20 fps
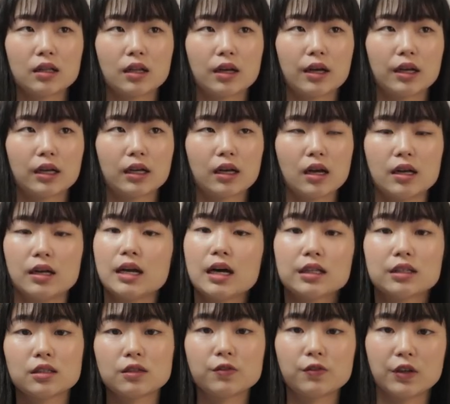like
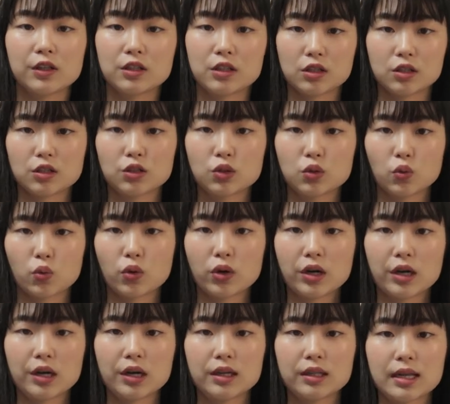another vintage
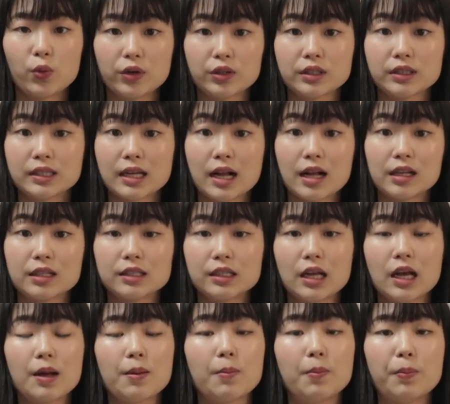store where it sells
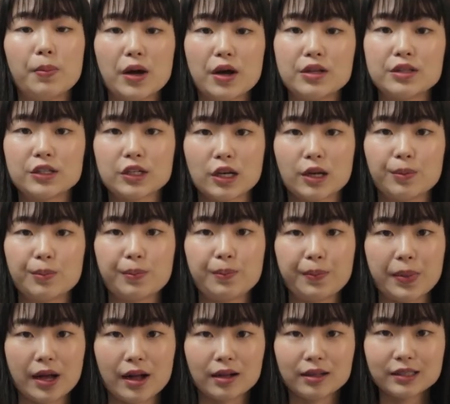a bunch of
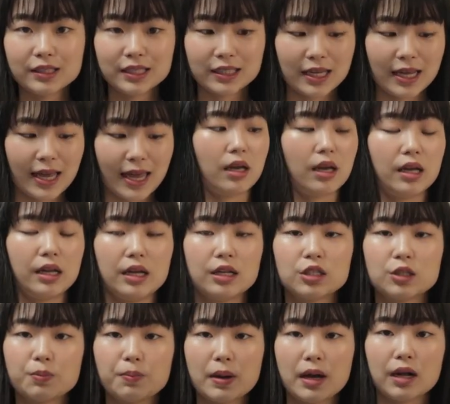belts, and
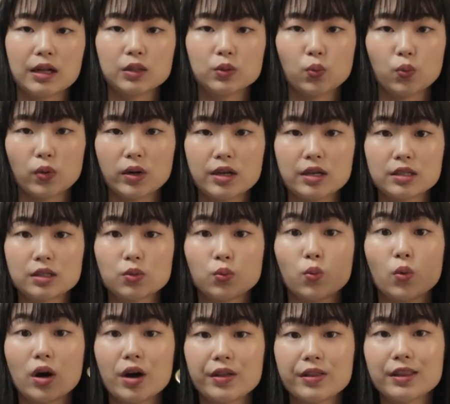each belt was
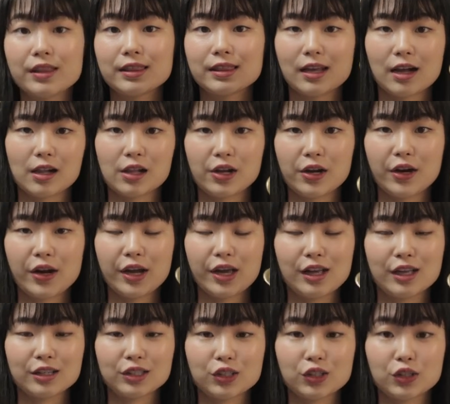
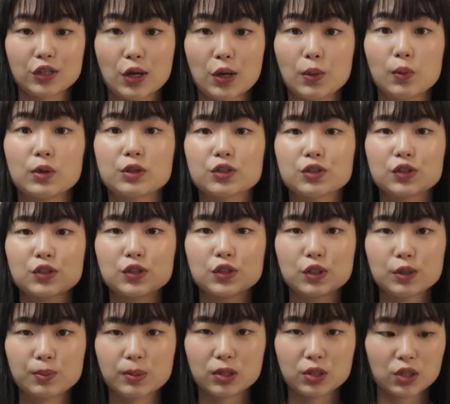$1 each, so it was
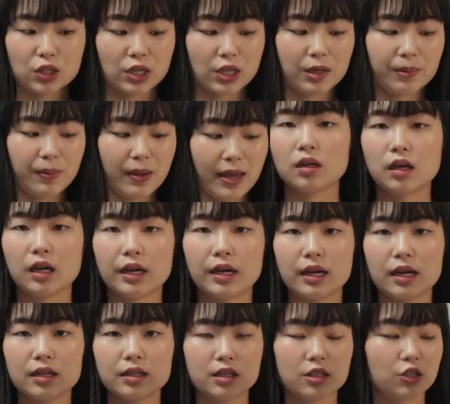super cheap. I
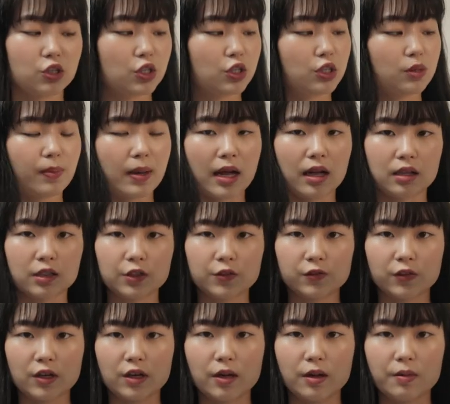got these 2 belts
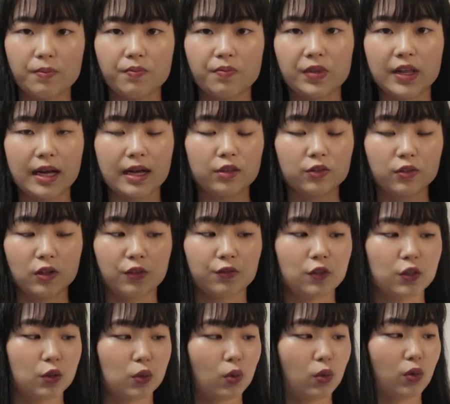from that thrift
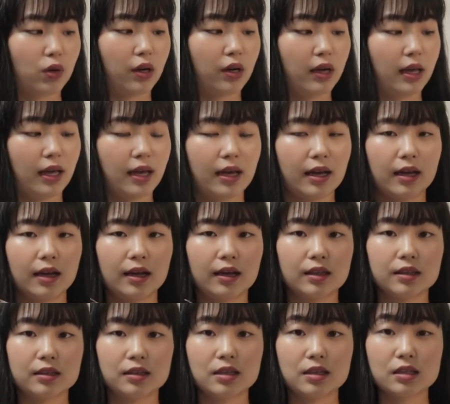store,
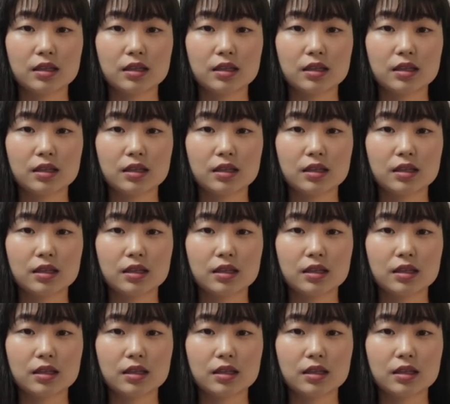and